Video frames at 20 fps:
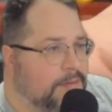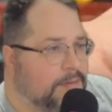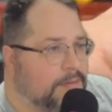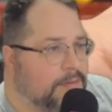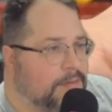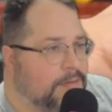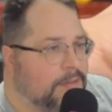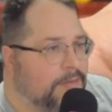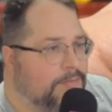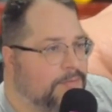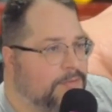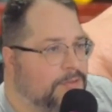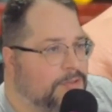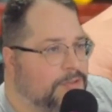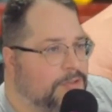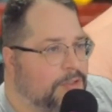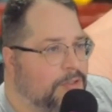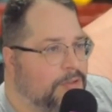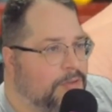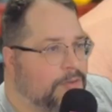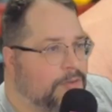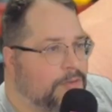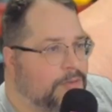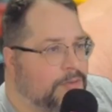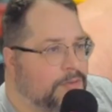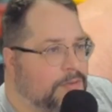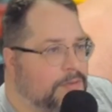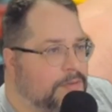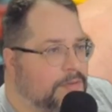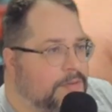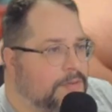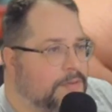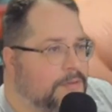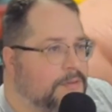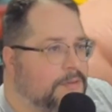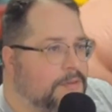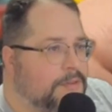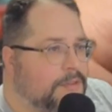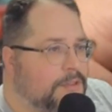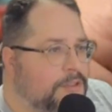Love this show.
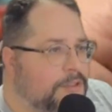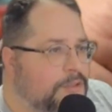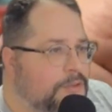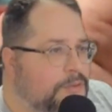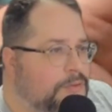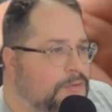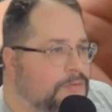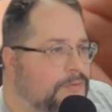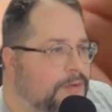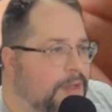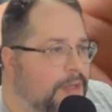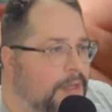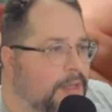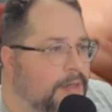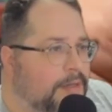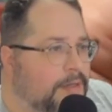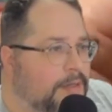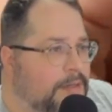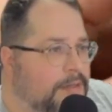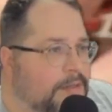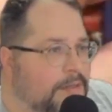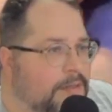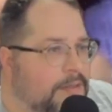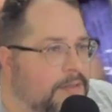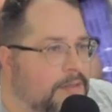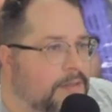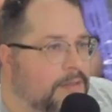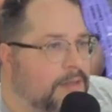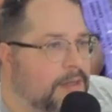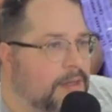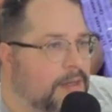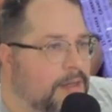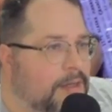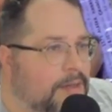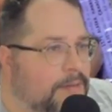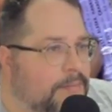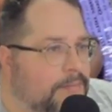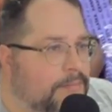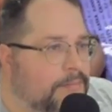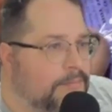Huge fan.
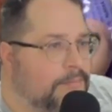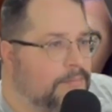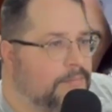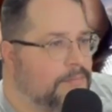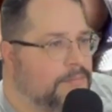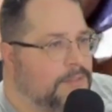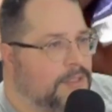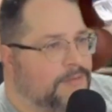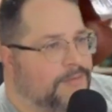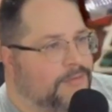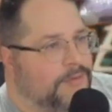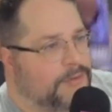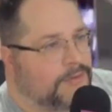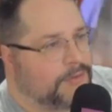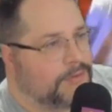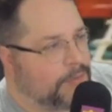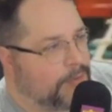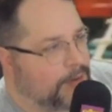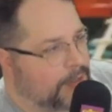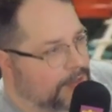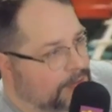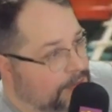Definitely watch it